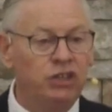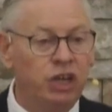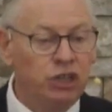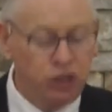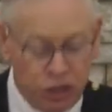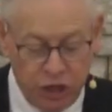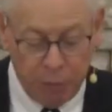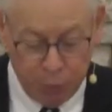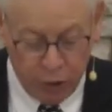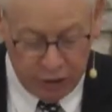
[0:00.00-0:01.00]

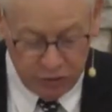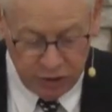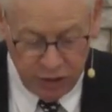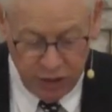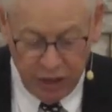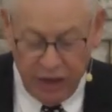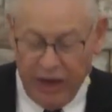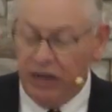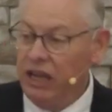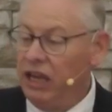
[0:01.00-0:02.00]
separate
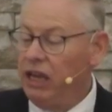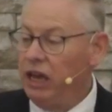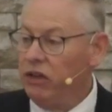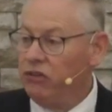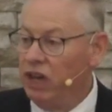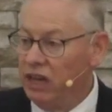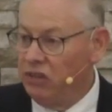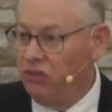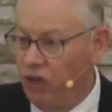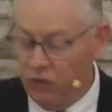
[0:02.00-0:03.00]
and he is
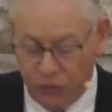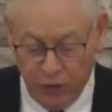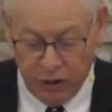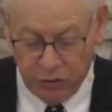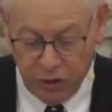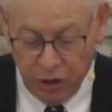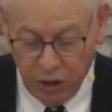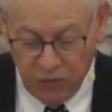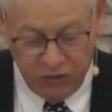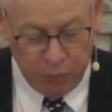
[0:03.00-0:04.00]
different
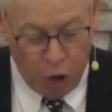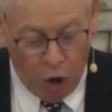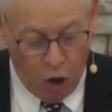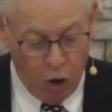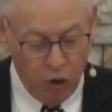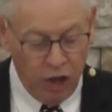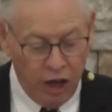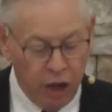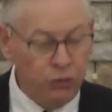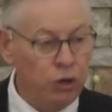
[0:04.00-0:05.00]
from all
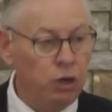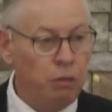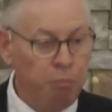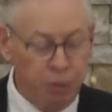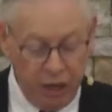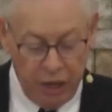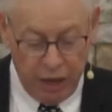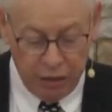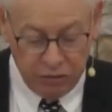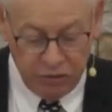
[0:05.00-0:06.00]
other
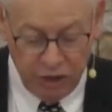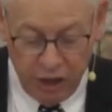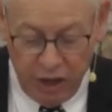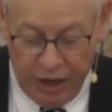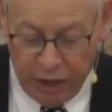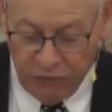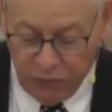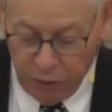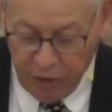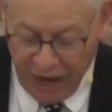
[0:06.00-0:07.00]
beings and
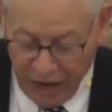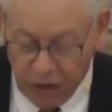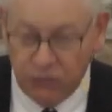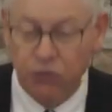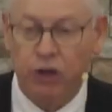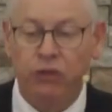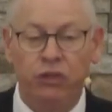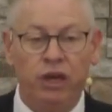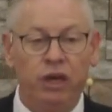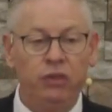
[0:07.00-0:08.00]
from
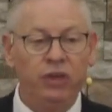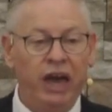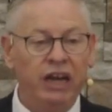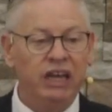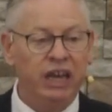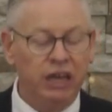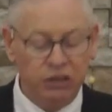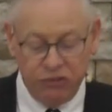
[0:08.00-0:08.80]
everything that is